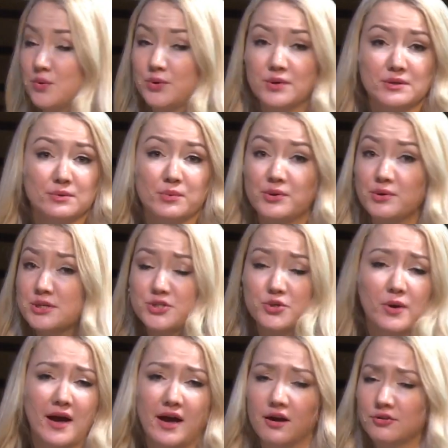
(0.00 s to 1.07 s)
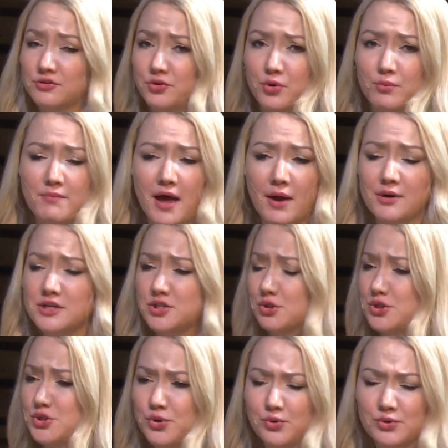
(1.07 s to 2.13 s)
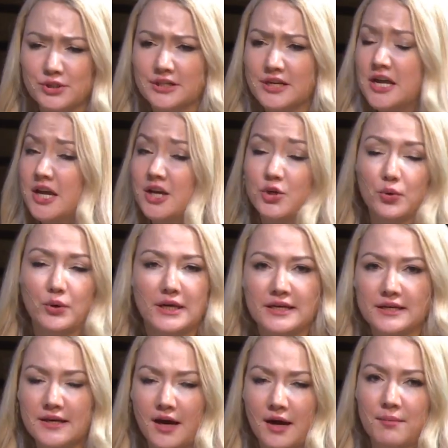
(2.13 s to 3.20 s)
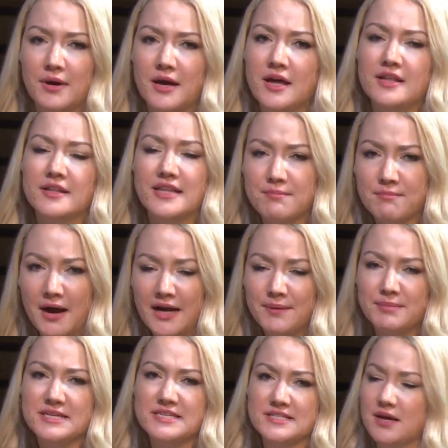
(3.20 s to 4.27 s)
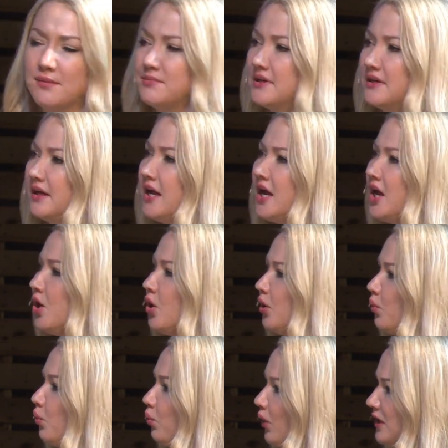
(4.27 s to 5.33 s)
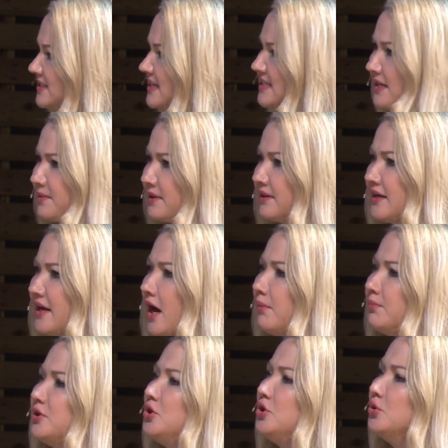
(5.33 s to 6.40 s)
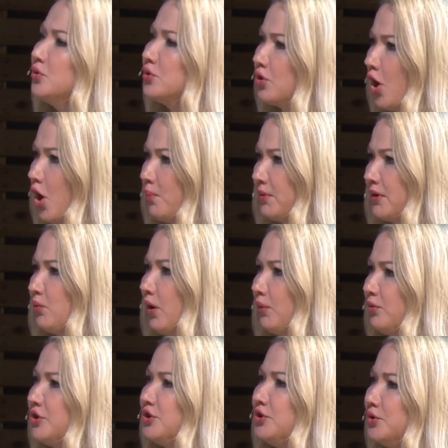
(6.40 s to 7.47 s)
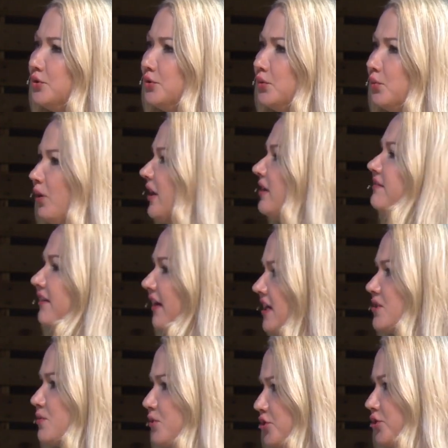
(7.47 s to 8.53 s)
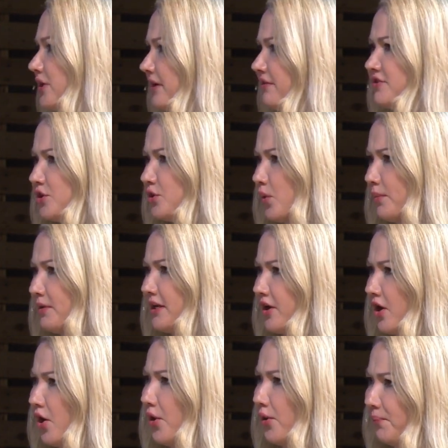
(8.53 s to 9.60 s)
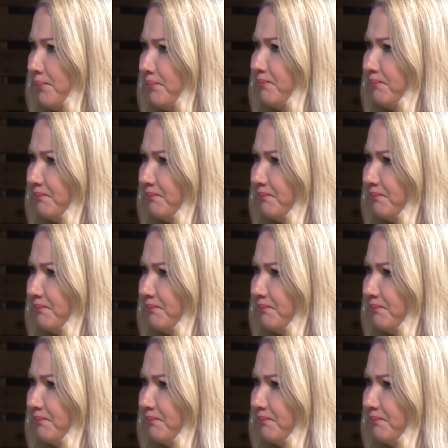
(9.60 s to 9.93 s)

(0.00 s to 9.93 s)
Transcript: whether it's your health or your marriage, your children, your income. There might be something. Was there something that helped you cope, and what advice would you give to the women at home?